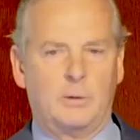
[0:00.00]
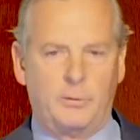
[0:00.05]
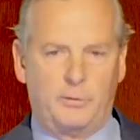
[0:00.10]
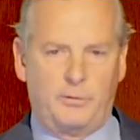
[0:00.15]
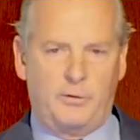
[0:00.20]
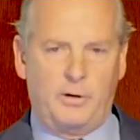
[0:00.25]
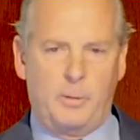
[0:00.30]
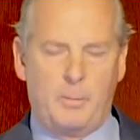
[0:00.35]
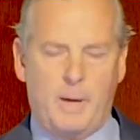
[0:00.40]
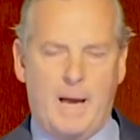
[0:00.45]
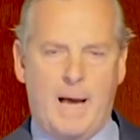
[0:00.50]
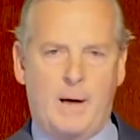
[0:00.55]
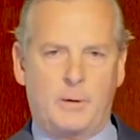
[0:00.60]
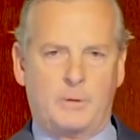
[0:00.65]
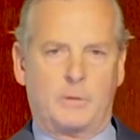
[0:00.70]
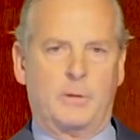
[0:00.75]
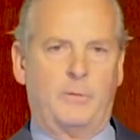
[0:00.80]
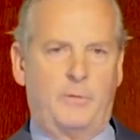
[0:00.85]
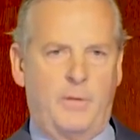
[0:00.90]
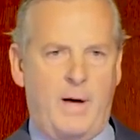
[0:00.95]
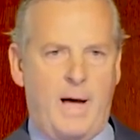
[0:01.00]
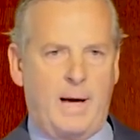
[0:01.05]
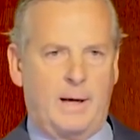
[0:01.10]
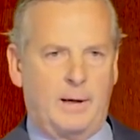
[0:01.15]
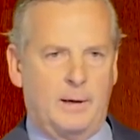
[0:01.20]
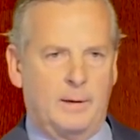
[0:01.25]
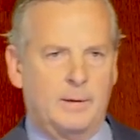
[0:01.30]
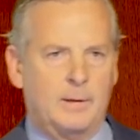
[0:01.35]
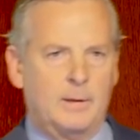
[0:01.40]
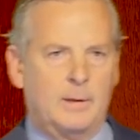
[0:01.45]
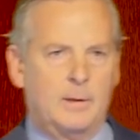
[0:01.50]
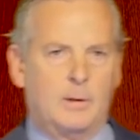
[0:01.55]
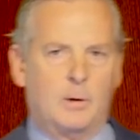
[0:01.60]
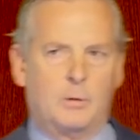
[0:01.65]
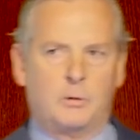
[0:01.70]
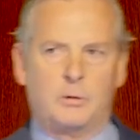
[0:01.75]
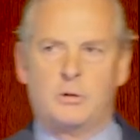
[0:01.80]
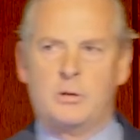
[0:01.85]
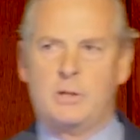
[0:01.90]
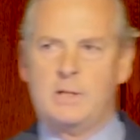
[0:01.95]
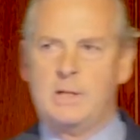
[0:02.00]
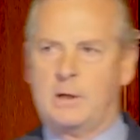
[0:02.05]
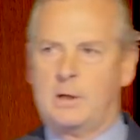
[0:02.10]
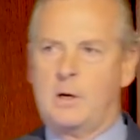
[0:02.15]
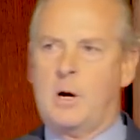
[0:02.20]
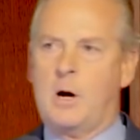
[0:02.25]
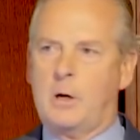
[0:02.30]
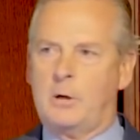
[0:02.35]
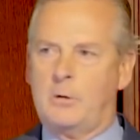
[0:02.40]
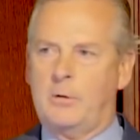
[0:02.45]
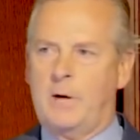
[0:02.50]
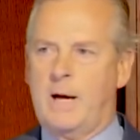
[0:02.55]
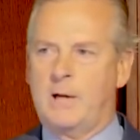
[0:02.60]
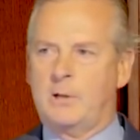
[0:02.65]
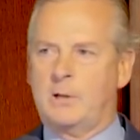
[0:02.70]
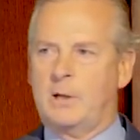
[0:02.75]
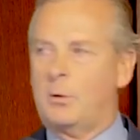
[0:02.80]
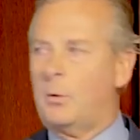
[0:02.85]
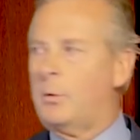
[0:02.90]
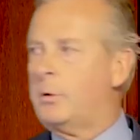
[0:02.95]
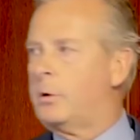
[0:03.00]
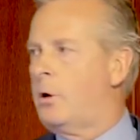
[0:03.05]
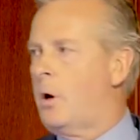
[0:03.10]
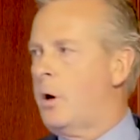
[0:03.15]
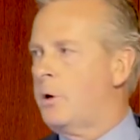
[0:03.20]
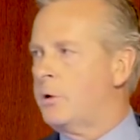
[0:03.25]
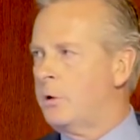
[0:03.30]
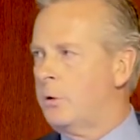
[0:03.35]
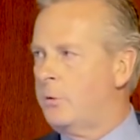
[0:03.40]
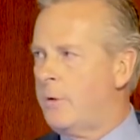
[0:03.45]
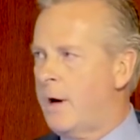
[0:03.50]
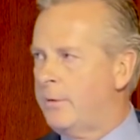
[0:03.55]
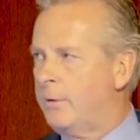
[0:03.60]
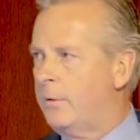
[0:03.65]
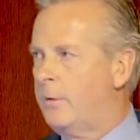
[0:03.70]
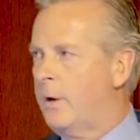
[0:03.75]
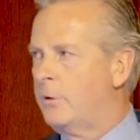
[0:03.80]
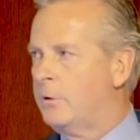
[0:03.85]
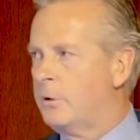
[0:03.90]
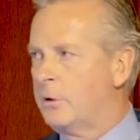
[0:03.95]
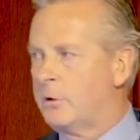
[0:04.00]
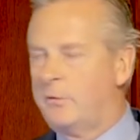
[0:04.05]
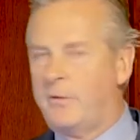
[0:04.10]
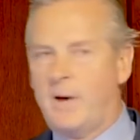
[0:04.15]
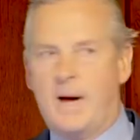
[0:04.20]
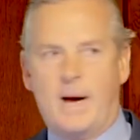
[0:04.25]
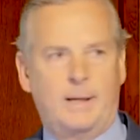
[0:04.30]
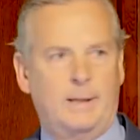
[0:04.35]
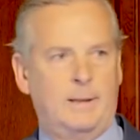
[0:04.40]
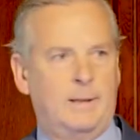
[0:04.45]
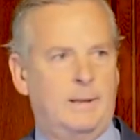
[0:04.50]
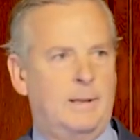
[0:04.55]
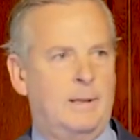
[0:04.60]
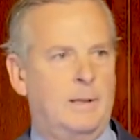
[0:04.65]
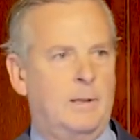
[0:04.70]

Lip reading: to film a house on fire or to see a car crash and all the cars are driving around just fine.